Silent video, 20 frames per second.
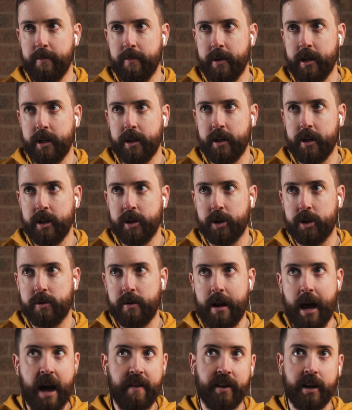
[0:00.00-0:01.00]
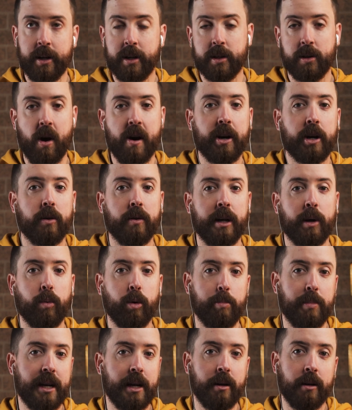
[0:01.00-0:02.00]
in having a design career
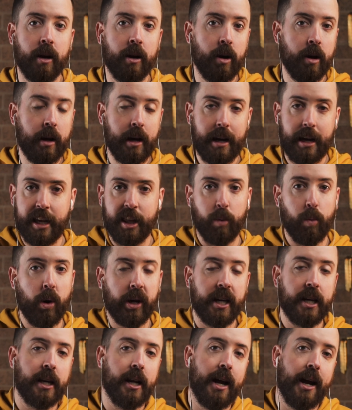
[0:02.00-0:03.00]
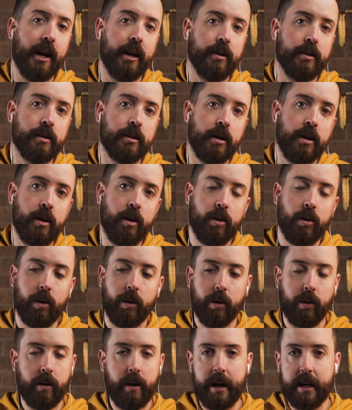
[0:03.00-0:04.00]
would be either working in-house
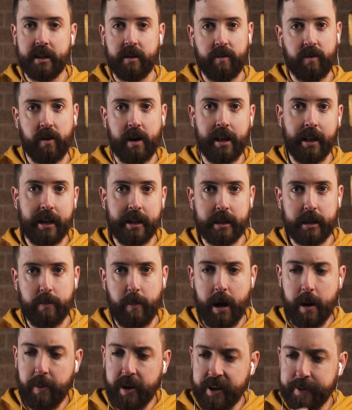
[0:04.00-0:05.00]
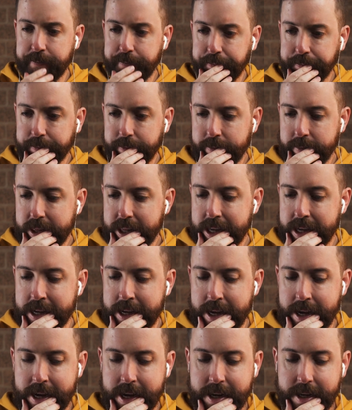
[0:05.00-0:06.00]
or as a freelancer maybe,
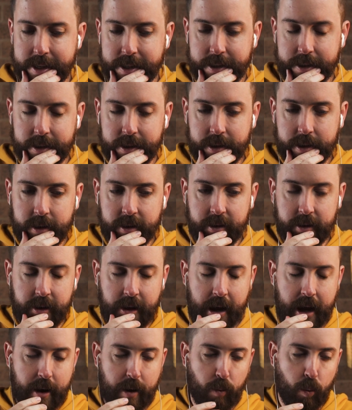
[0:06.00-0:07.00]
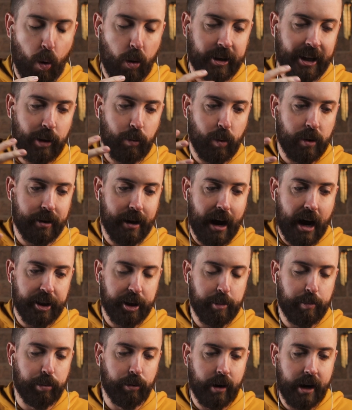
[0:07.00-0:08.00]
and working with
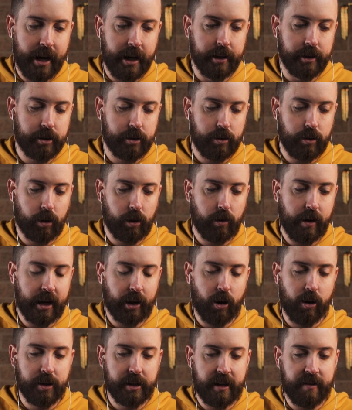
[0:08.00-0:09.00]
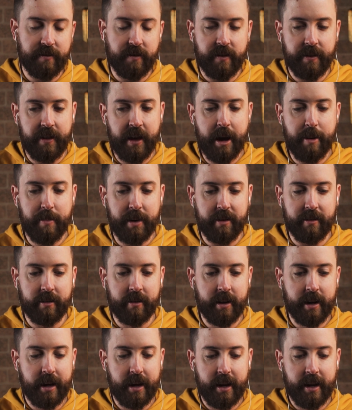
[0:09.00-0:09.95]
other brands to create content for them is